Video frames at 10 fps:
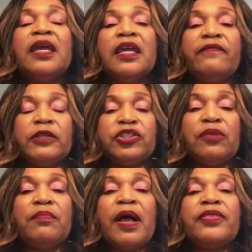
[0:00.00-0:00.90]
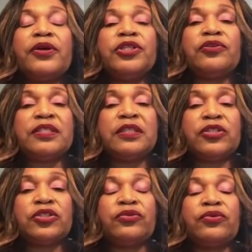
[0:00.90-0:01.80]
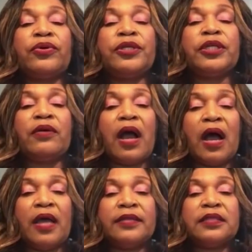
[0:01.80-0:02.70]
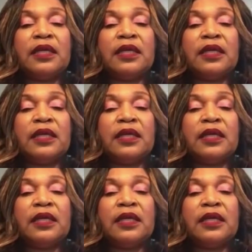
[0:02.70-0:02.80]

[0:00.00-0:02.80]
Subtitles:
if it's your mother, your sister, or your aunt.